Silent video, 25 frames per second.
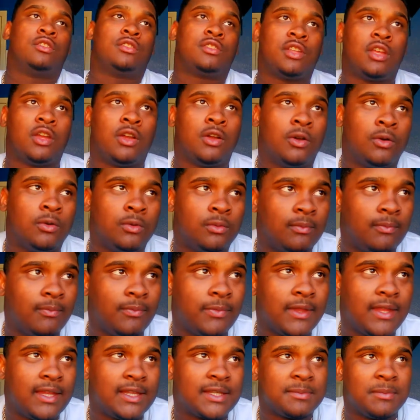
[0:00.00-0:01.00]
So
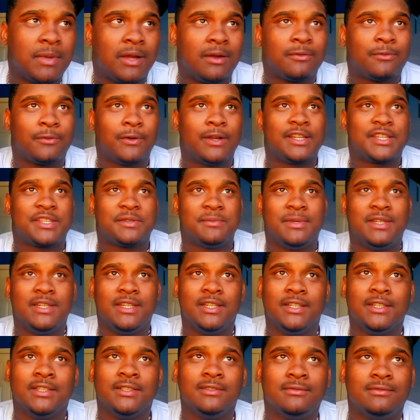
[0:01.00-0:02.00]
this is my freshman
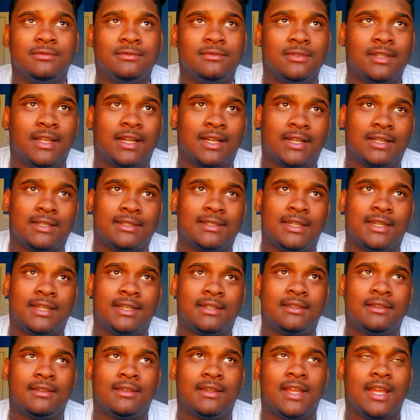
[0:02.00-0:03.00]
year, like I
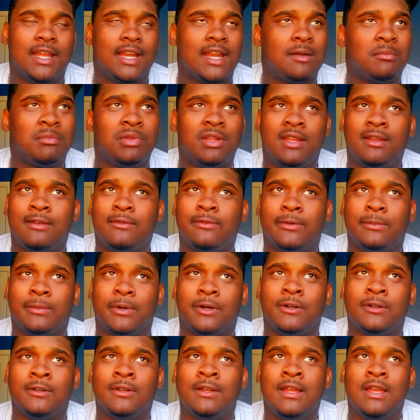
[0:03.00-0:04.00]
said, and I'm playing
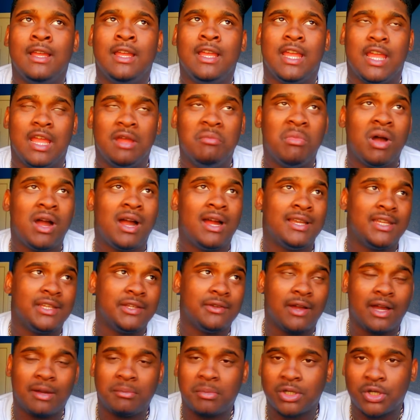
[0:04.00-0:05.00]
football. And mind
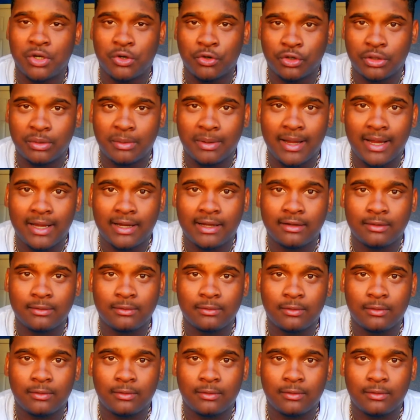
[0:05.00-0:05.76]
you, I'm a quarterback.